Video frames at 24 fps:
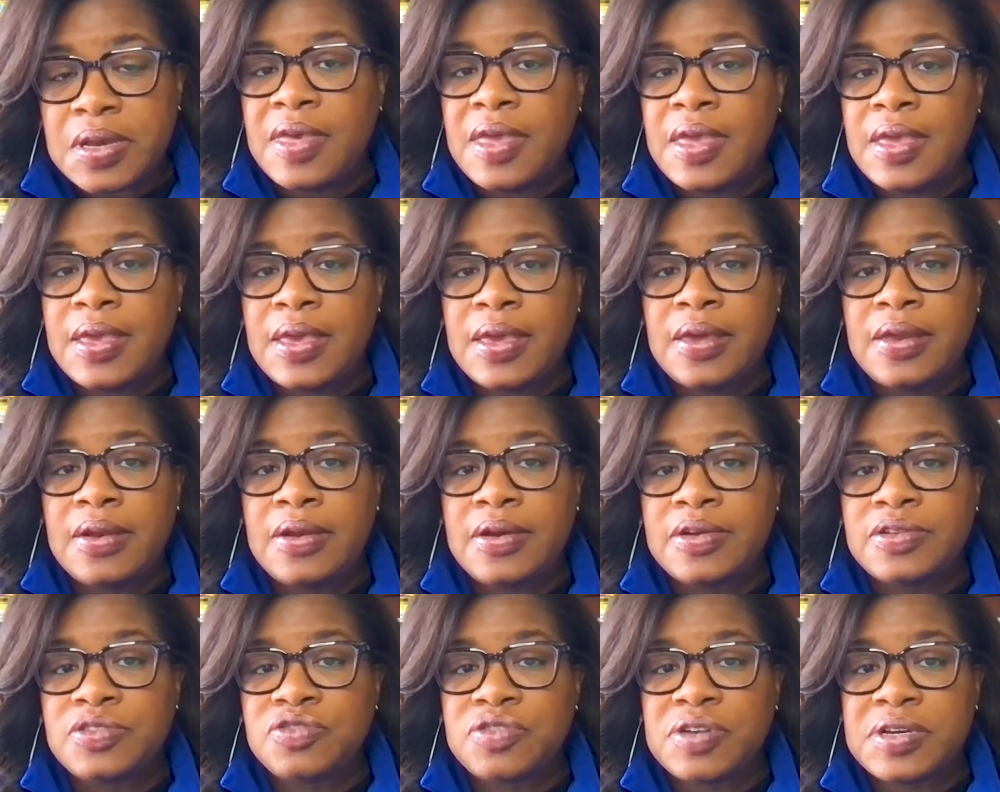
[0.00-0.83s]
They
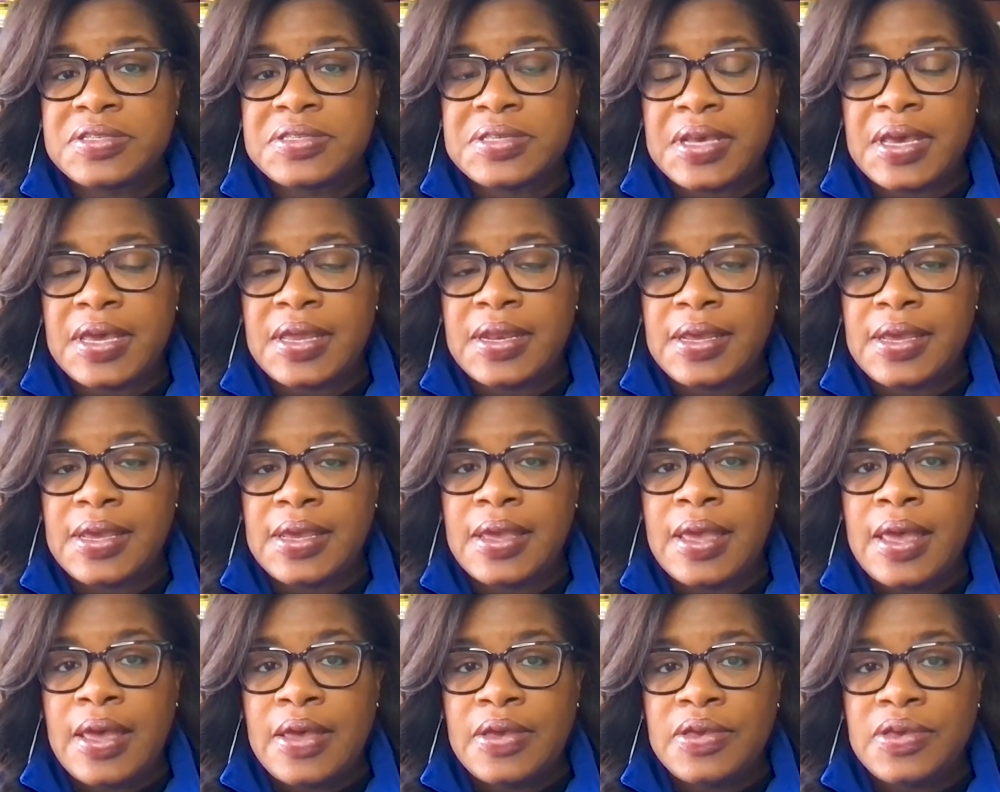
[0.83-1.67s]
can address
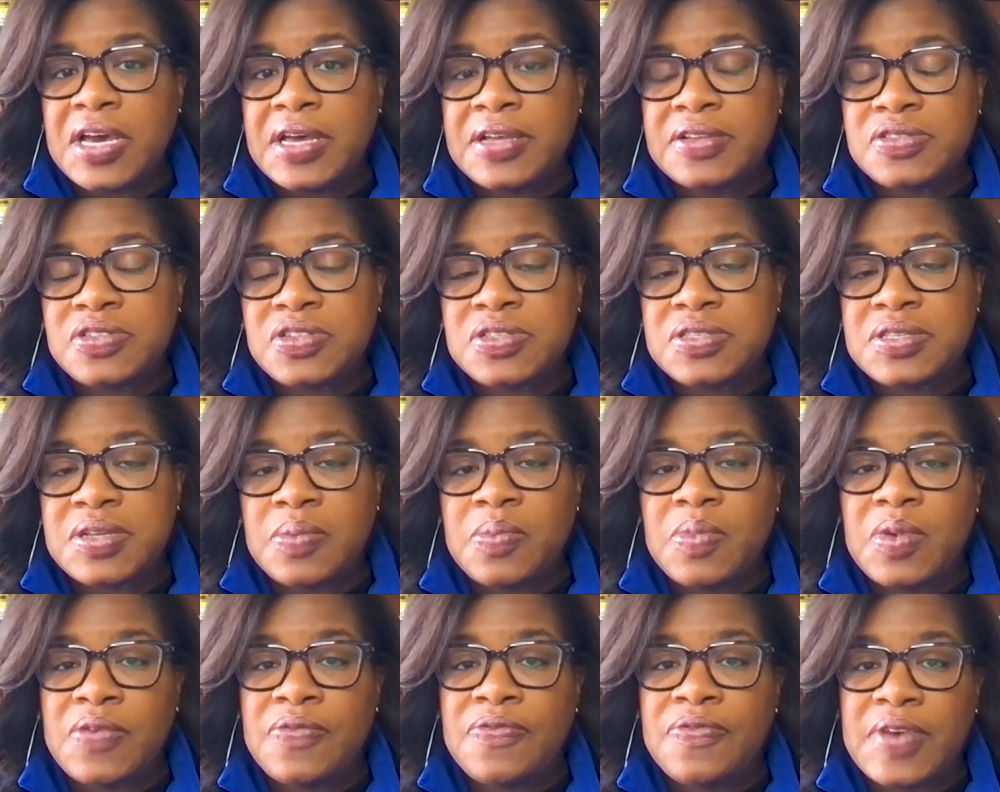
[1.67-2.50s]
any challenges
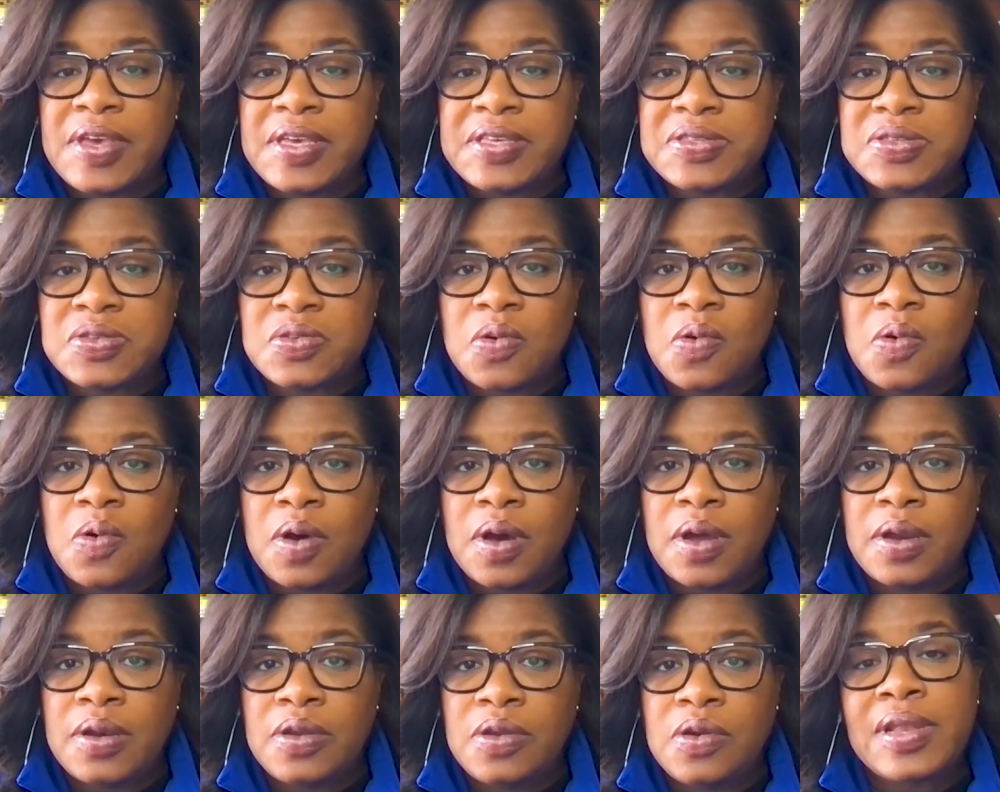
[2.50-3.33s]
that we faced
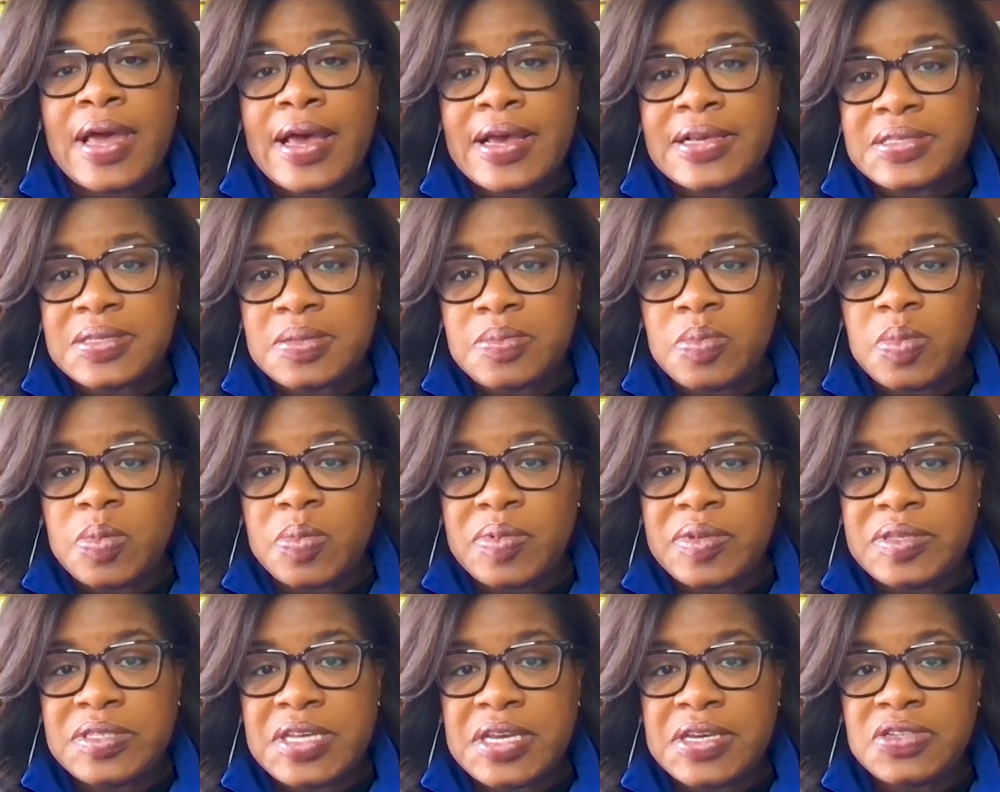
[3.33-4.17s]
on the last
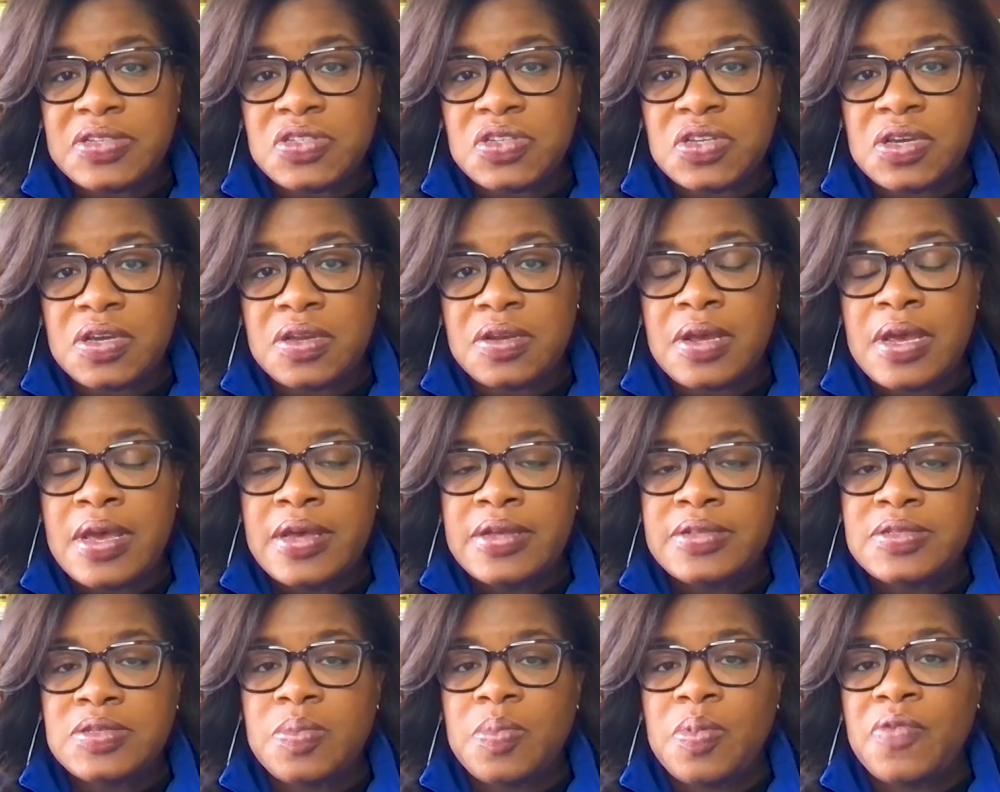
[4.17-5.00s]
implementation
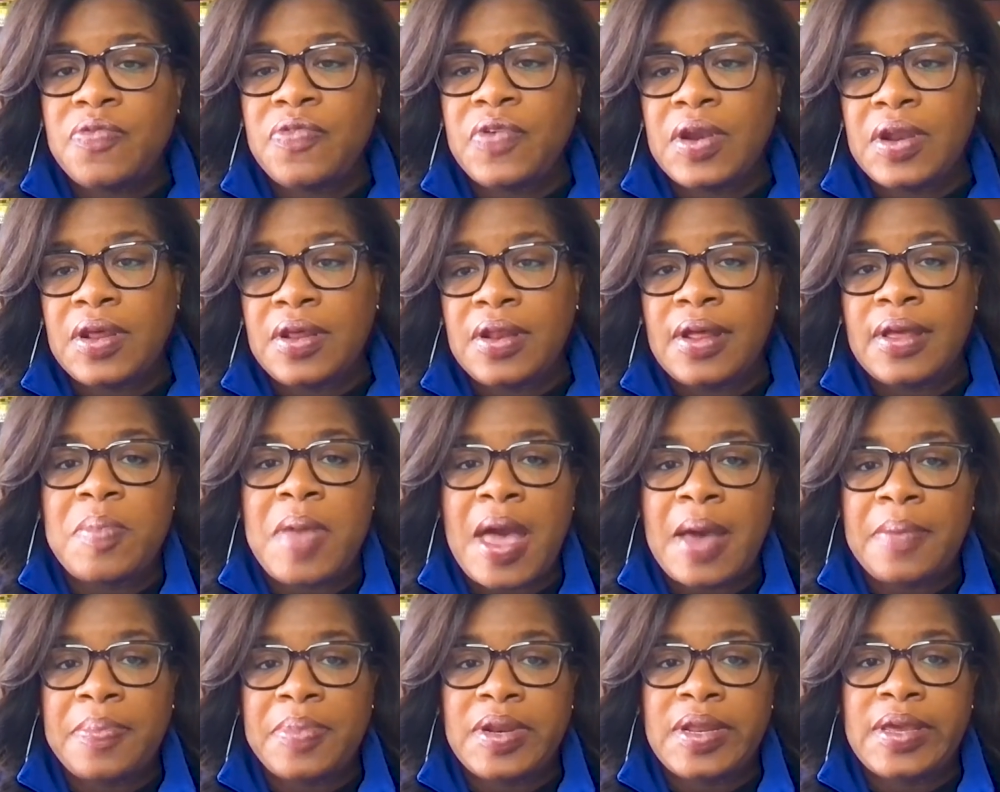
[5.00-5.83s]
to prevent it from
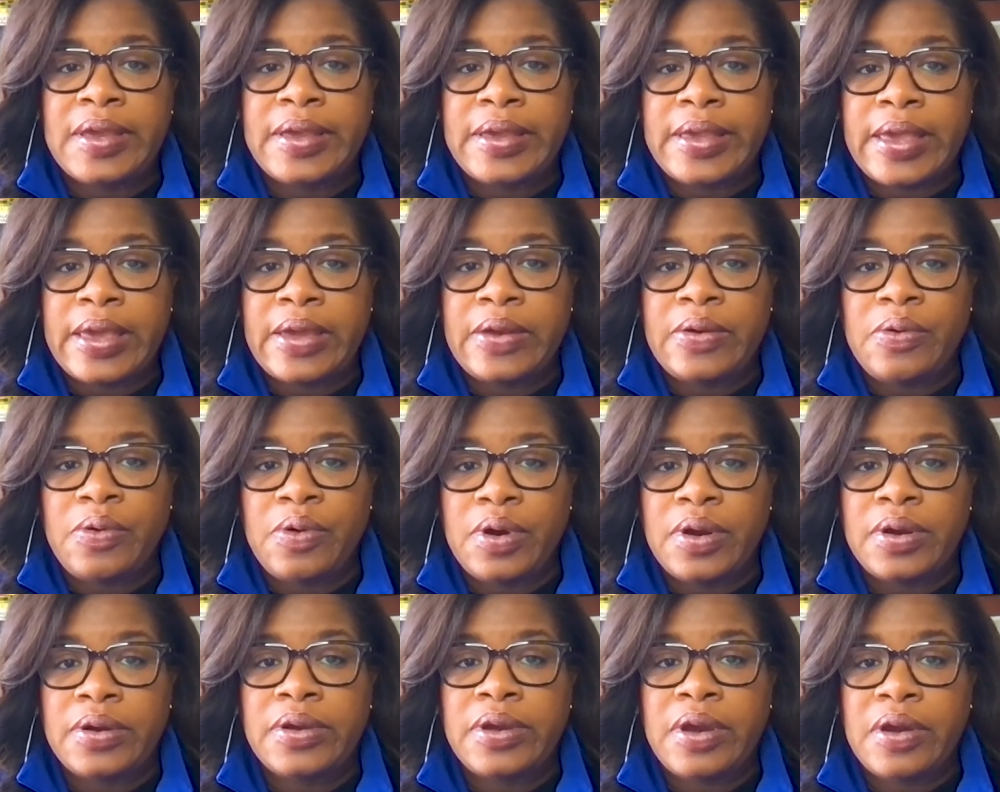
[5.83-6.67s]
happening again
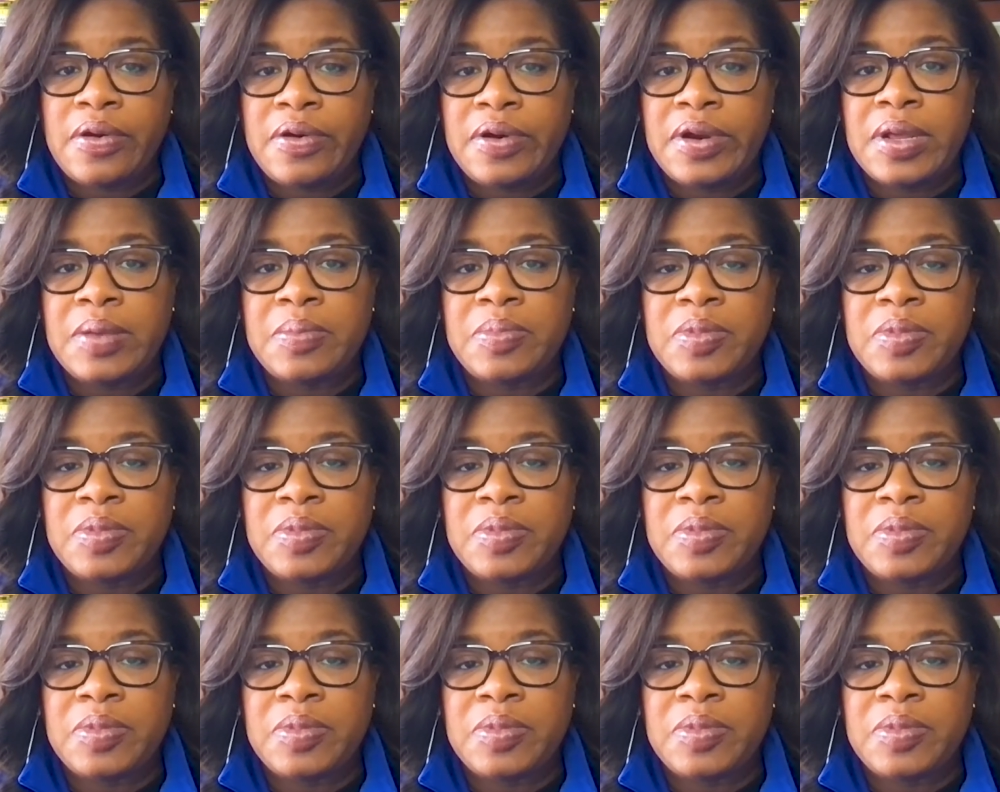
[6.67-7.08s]
on current